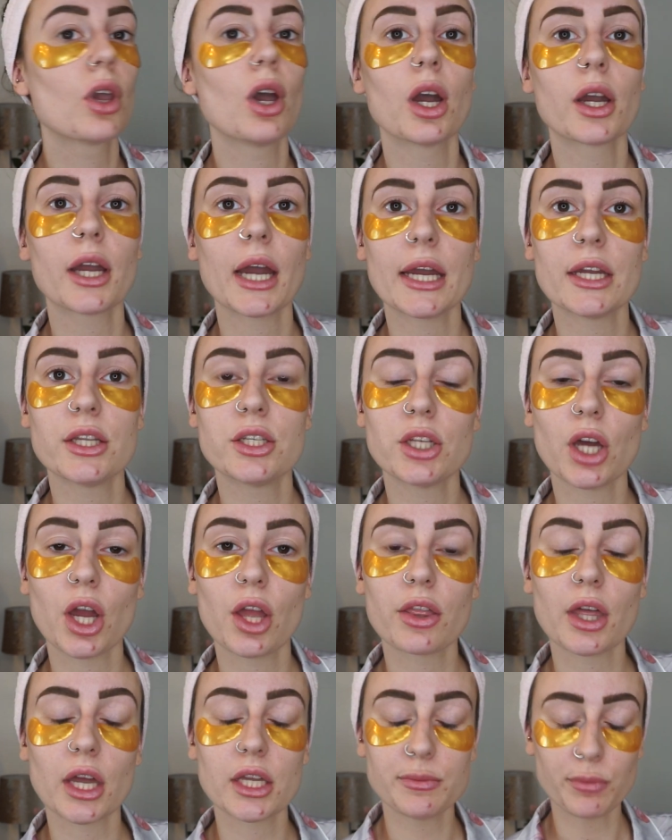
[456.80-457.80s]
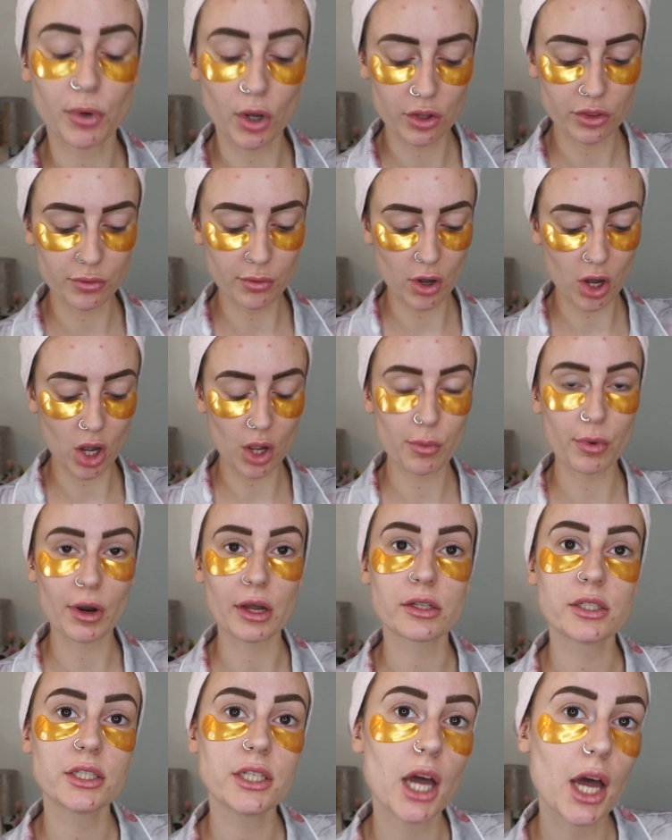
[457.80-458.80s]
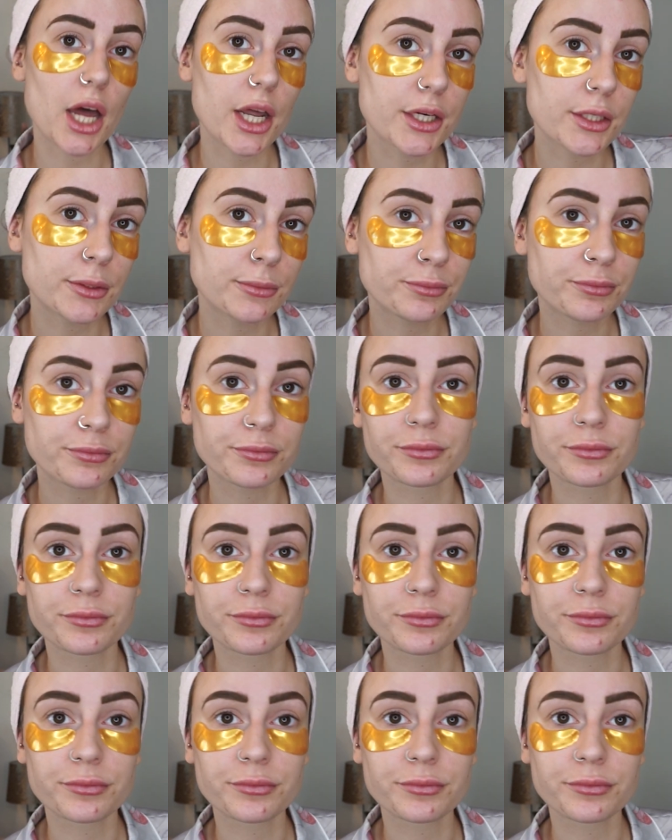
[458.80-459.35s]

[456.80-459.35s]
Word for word: Okay, so that is both my eyebrows done.